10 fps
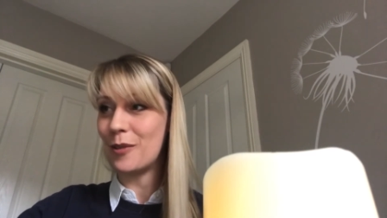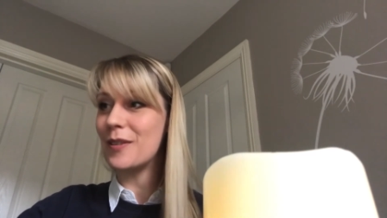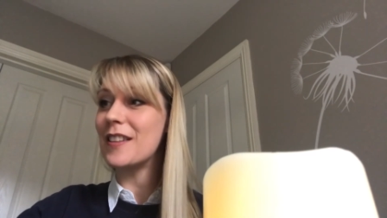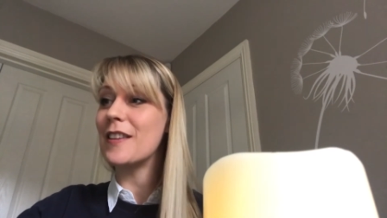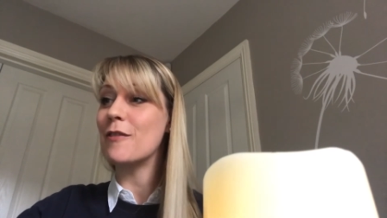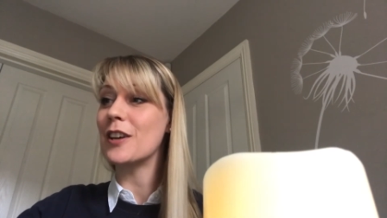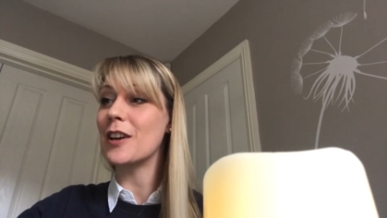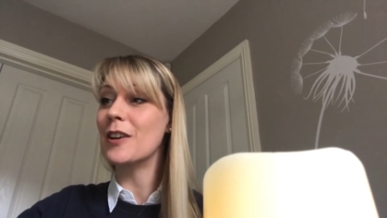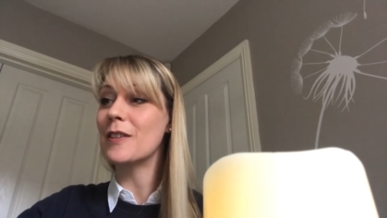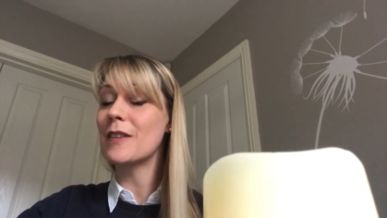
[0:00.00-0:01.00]

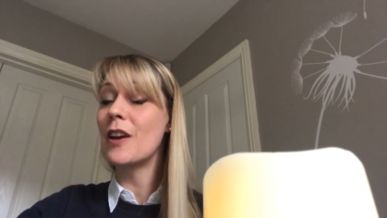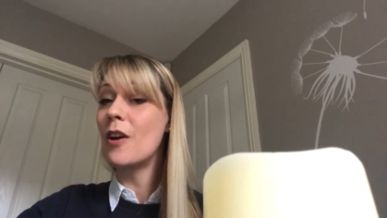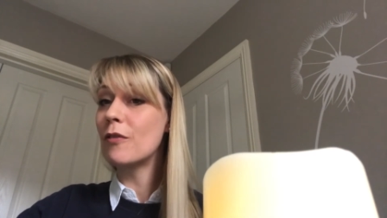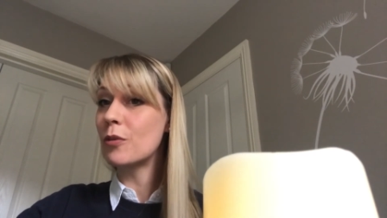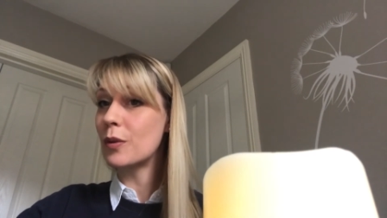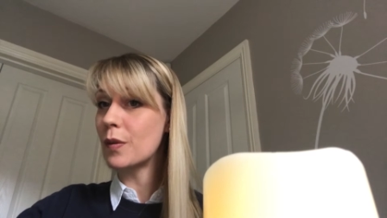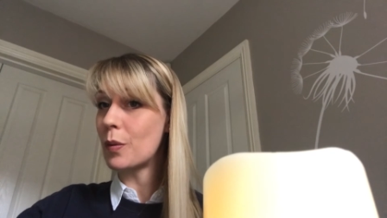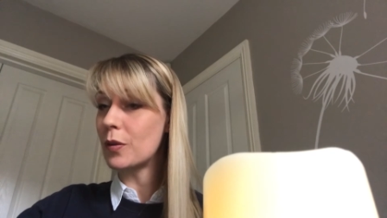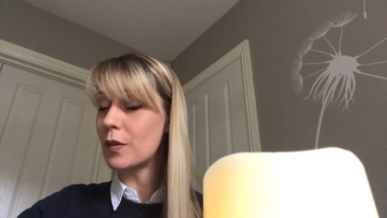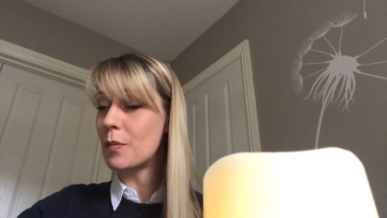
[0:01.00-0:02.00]
certificate for
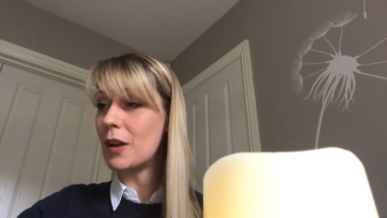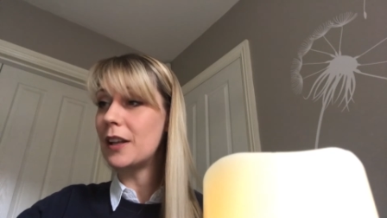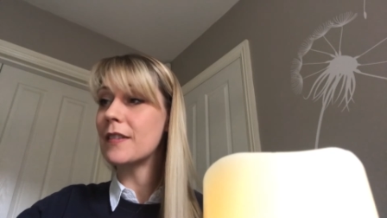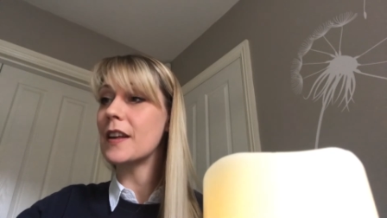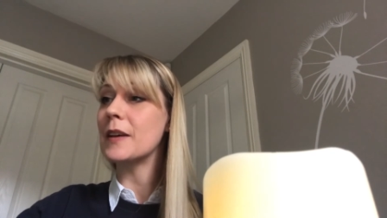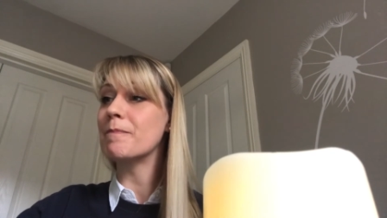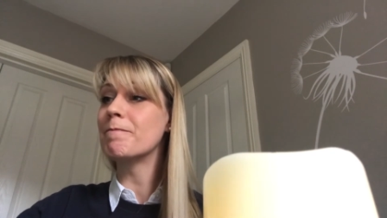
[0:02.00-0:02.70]
responsibility